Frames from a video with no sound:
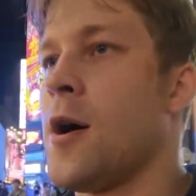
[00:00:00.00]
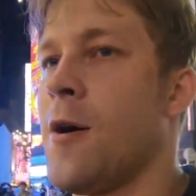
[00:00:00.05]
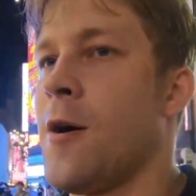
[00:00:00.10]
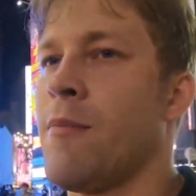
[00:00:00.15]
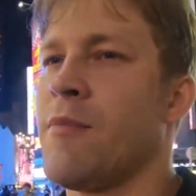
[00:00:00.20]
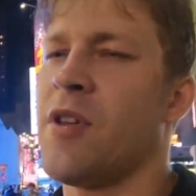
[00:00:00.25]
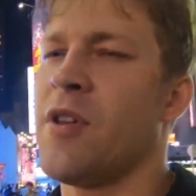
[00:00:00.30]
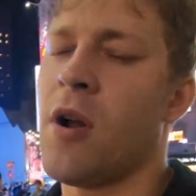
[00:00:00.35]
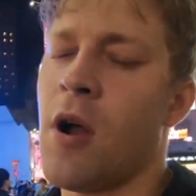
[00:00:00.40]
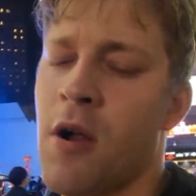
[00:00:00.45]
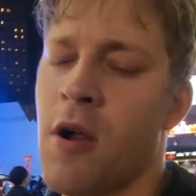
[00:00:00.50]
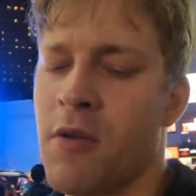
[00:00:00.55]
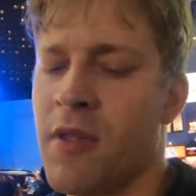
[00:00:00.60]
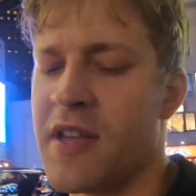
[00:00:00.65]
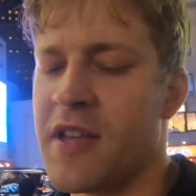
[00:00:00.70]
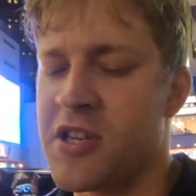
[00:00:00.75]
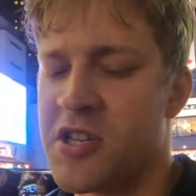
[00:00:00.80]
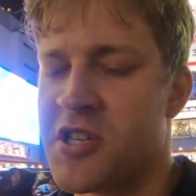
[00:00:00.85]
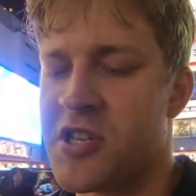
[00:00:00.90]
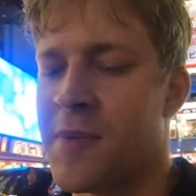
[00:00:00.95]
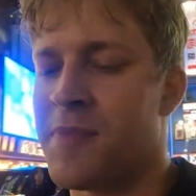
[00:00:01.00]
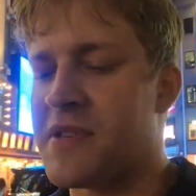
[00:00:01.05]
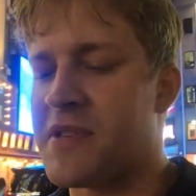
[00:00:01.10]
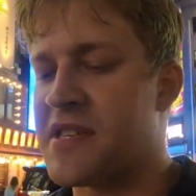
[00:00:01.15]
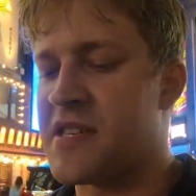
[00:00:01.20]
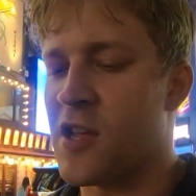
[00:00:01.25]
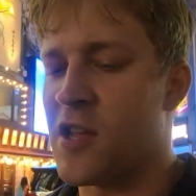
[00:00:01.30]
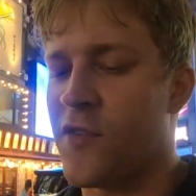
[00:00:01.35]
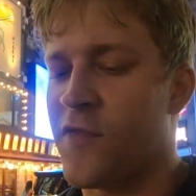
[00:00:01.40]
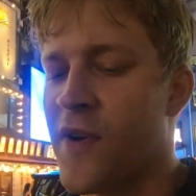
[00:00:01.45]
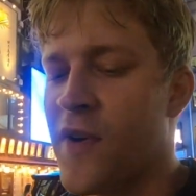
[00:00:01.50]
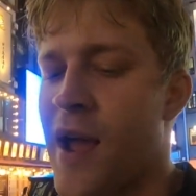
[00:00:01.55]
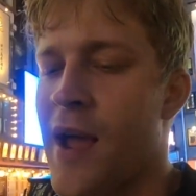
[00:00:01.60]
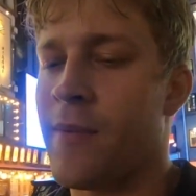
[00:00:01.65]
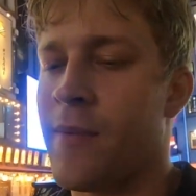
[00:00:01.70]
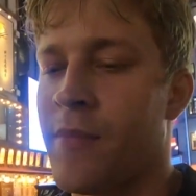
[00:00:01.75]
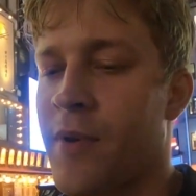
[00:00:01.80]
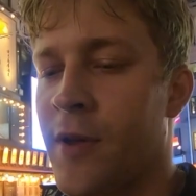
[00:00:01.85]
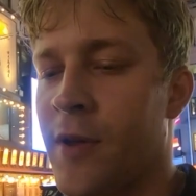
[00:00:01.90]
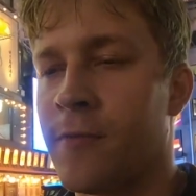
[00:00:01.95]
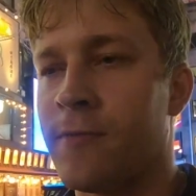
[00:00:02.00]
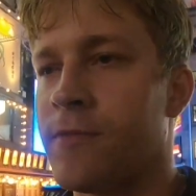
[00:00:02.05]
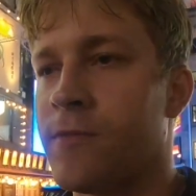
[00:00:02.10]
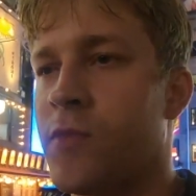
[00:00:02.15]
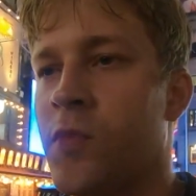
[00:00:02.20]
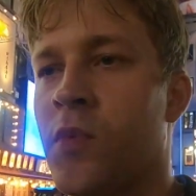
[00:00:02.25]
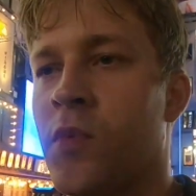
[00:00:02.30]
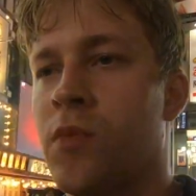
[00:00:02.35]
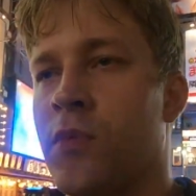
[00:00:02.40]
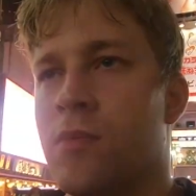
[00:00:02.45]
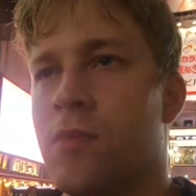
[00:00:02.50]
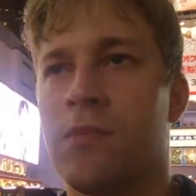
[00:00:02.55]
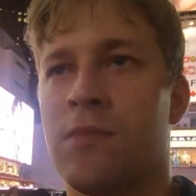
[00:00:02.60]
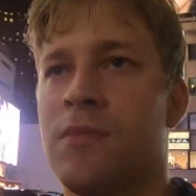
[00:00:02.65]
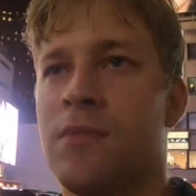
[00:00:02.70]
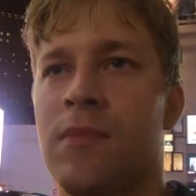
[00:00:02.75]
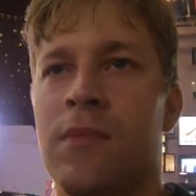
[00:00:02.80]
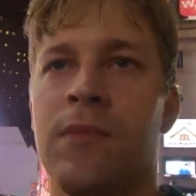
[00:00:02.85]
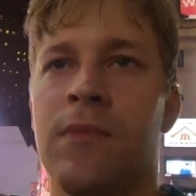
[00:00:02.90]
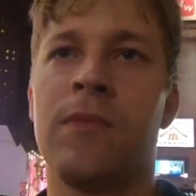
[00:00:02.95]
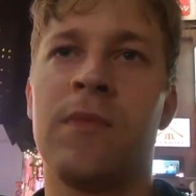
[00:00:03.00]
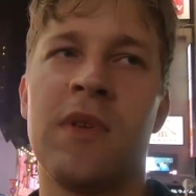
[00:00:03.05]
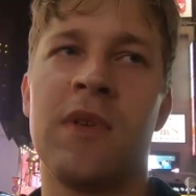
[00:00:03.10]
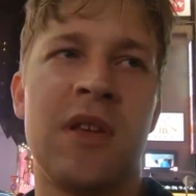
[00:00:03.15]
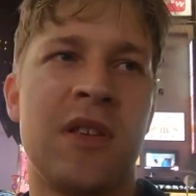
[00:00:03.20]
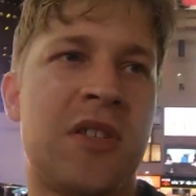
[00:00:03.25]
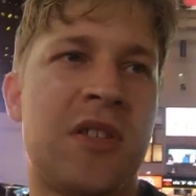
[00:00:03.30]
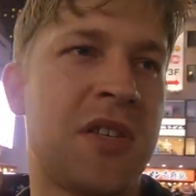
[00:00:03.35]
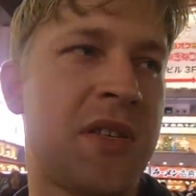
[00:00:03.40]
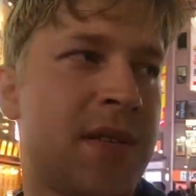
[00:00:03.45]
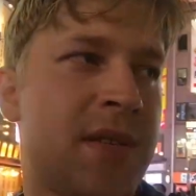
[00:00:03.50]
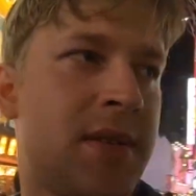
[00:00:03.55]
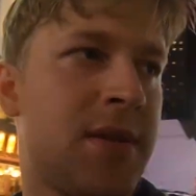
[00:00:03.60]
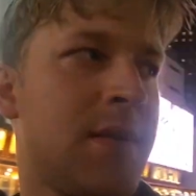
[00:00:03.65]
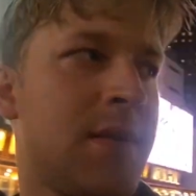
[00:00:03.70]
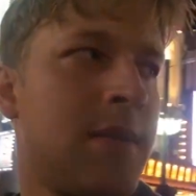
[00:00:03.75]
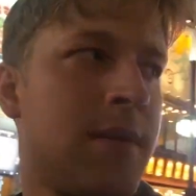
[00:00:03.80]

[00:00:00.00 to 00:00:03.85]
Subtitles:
You know, our relationship is still fine, but it's just,